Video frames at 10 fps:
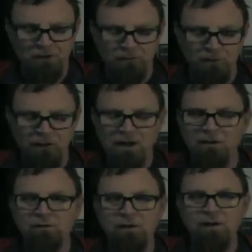where it
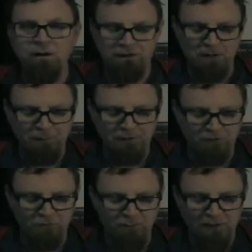has uh, a couple
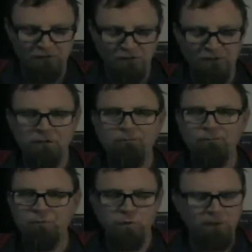extra pages
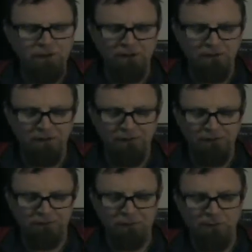20 I
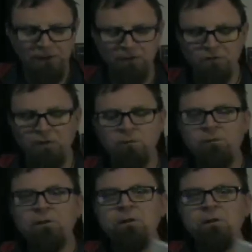think 20 or so